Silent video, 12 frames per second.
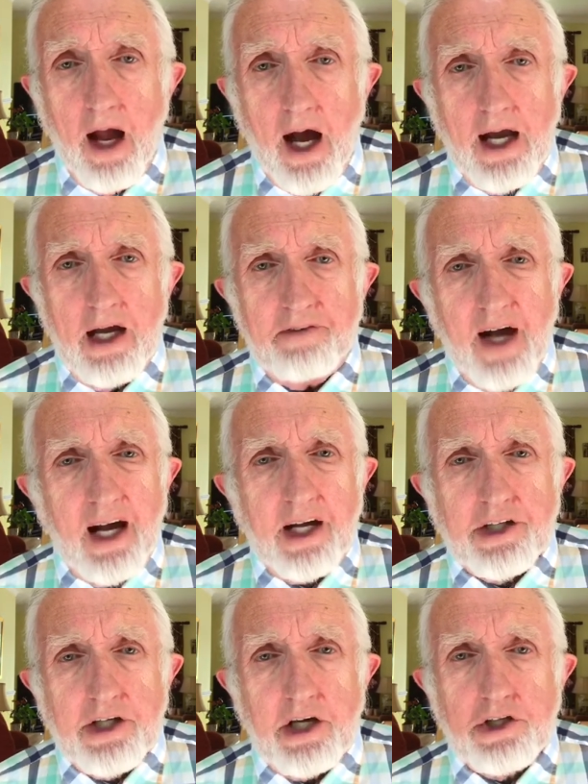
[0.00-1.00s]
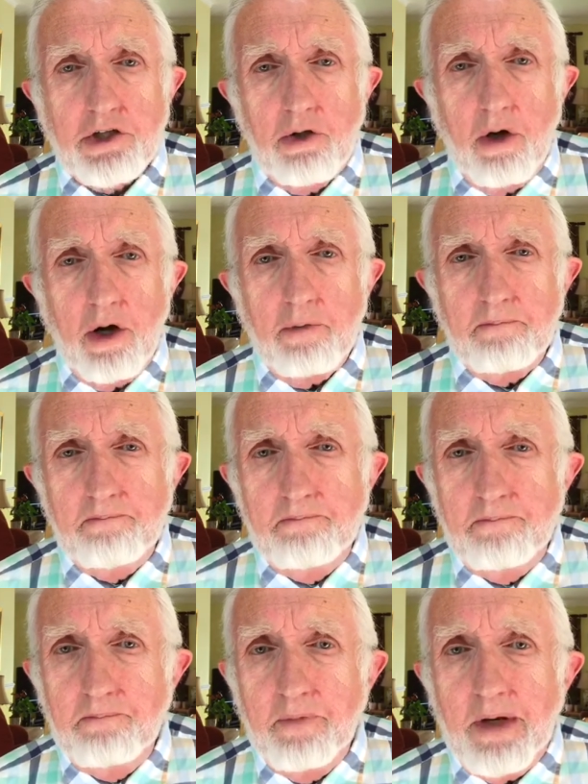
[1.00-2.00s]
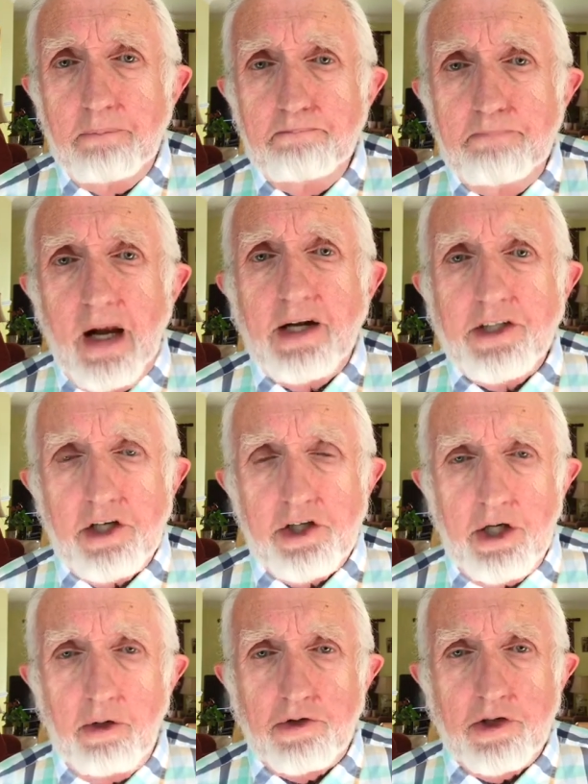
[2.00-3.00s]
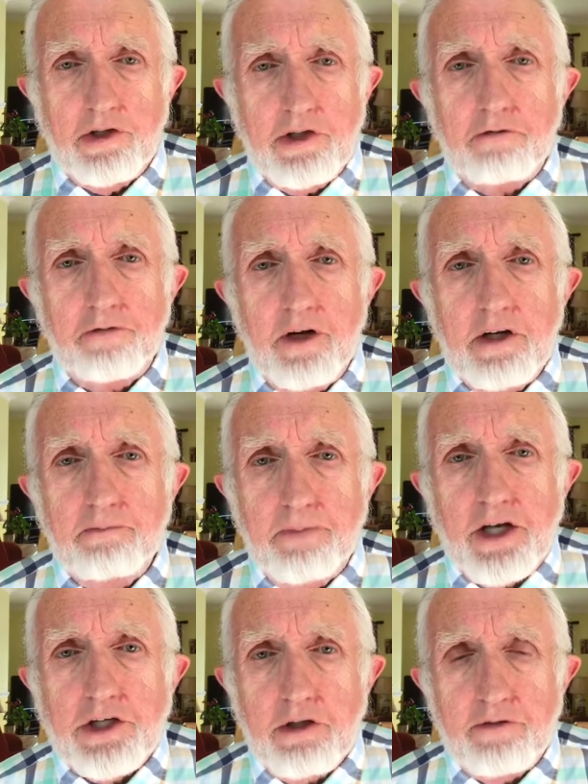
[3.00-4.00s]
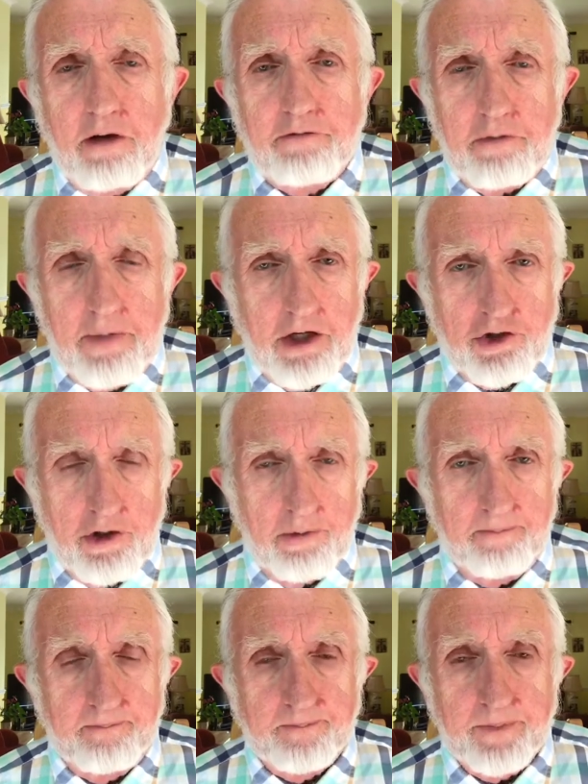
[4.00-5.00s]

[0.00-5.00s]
I have access to multitudes of different bits of information.